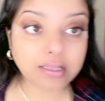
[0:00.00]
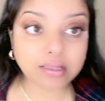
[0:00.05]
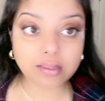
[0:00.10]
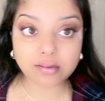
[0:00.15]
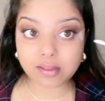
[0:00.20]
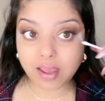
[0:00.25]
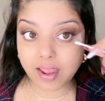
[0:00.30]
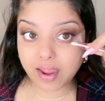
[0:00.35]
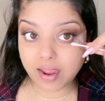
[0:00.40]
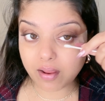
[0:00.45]
this,
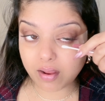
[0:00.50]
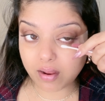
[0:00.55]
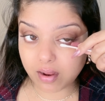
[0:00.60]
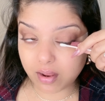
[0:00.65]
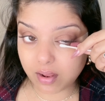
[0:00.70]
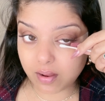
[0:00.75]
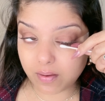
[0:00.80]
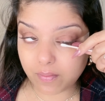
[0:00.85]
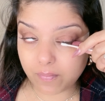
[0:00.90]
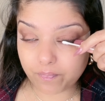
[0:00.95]
I
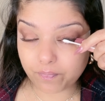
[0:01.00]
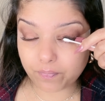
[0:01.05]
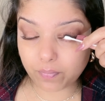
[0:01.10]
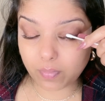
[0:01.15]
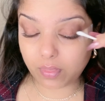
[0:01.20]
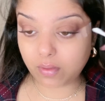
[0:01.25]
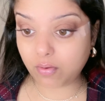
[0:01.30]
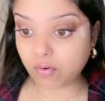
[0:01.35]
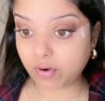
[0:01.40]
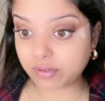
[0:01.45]

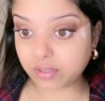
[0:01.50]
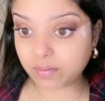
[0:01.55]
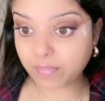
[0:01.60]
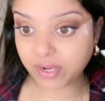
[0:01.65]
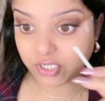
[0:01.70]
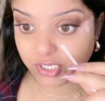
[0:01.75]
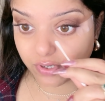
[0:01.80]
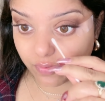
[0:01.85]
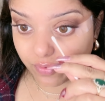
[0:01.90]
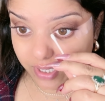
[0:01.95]
got some
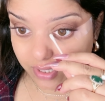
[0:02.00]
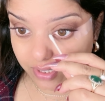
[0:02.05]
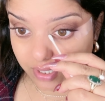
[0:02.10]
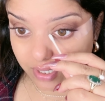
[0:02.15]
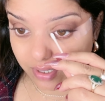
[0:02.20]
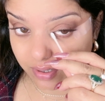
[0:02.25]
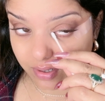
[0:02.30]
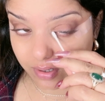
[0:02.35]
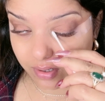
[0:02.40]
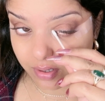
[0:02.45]
eyeshadows I
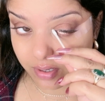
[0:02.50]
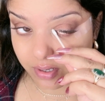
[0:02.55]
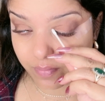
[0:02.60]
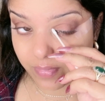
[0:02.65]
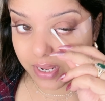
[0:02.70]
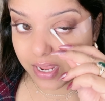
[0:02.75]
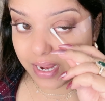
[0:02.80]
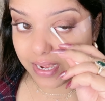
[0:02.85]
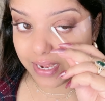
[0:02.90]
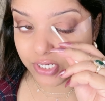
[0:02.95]
think near
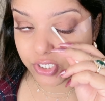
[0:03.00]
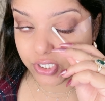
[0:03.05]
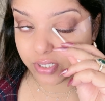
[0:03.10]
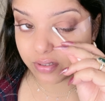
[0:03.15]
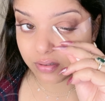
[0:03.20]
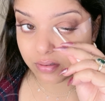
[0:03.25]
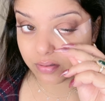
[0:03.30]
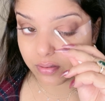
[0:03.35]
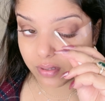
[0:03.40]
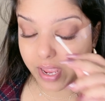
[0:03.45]
my
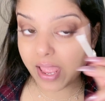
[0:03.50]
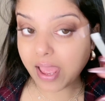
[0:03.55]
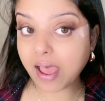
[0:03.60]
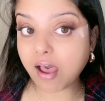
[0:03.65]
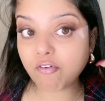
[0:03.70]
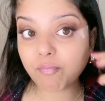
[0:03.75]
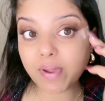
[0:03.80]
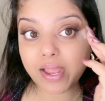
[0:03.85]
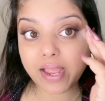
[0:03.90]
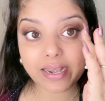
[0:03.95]
eyelashes. I
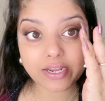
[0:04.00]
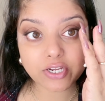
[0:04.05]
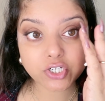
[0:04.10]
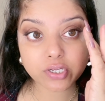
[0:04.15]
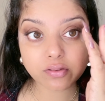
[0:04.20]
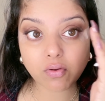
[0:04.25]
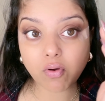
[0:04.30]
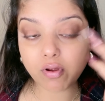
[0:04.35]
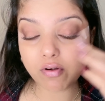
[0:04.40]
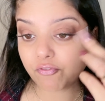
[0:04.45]
have my
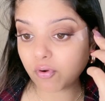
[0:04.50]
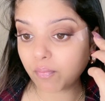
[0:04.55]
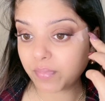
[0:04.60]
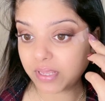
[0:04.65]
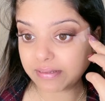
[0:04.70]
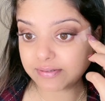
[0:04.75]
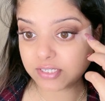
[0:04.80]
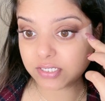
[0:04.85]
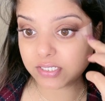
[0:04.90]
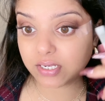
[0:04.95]
eyelashes on from
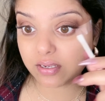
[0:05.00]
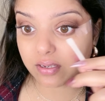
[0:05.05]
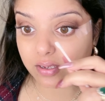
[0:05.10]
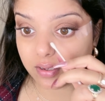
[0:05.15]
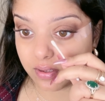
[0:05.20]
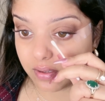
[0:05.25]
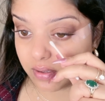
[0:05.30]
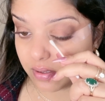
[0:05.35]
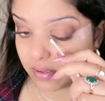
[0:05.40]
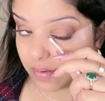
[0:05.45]
yesterday,
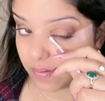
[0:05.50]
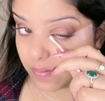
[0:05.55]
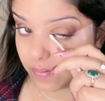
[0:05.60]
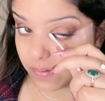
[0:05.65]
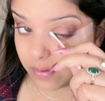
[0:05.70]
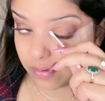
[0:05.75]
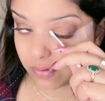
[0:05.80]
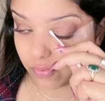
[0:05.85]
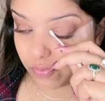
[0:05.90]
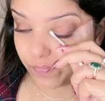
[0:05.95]

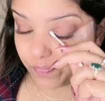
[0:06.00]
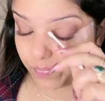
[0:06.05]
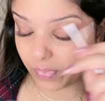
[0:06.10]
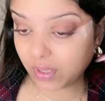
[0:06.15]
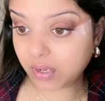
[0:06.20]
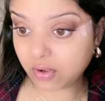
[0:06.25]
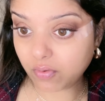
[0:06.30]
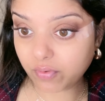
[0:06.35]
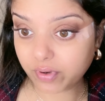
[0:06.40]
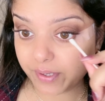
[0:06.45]
so
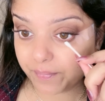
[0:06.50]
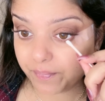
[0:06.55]
ignore them.